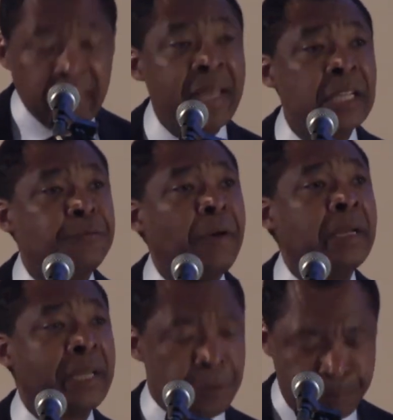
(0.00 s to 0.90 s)
Each
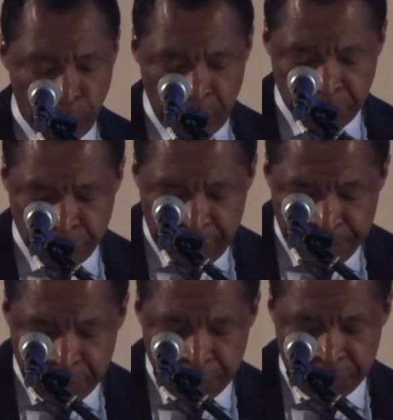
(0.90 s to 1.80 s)
vantage point
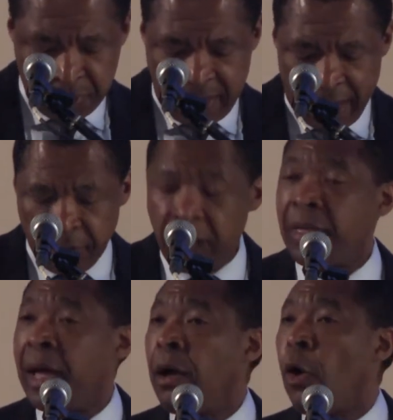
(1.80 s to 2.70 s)
reproduces
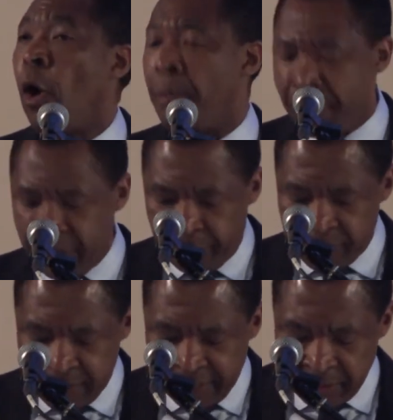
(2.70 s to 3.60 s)
another or
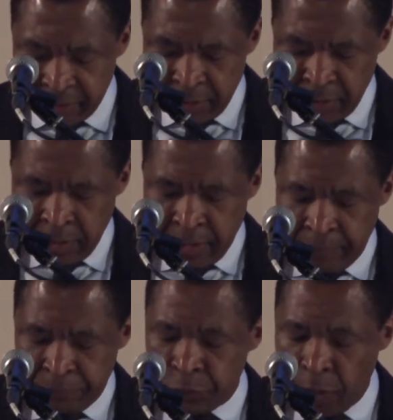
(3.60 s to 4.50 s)
mirrors it,
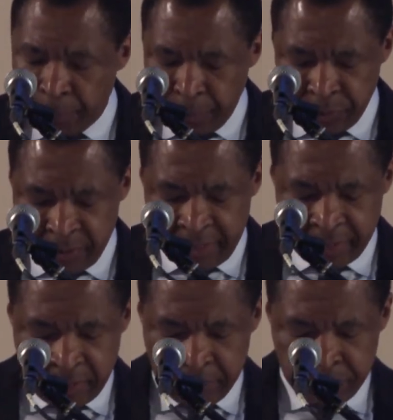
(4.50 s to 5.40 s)
doubles
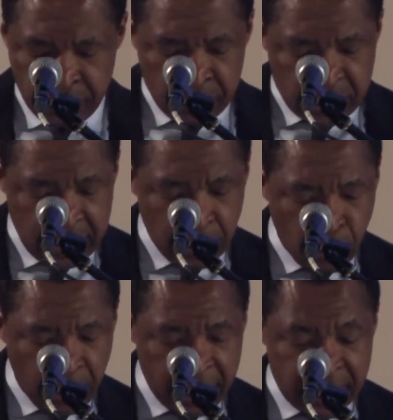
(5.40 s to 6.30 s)
it, till
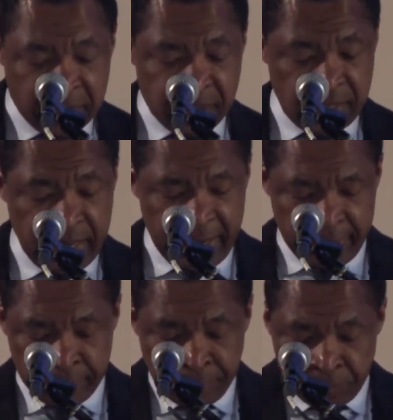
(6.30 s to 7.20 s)
what it is
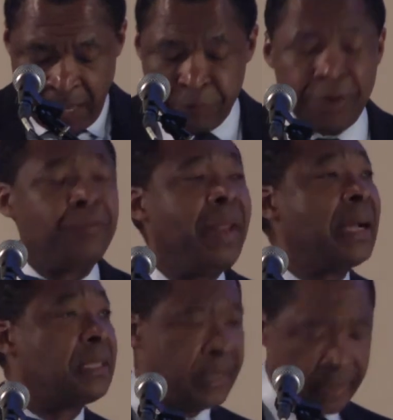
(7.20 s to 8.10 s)
seen and
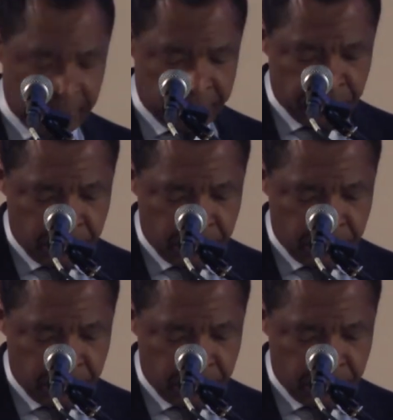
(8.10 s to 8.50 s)
reflected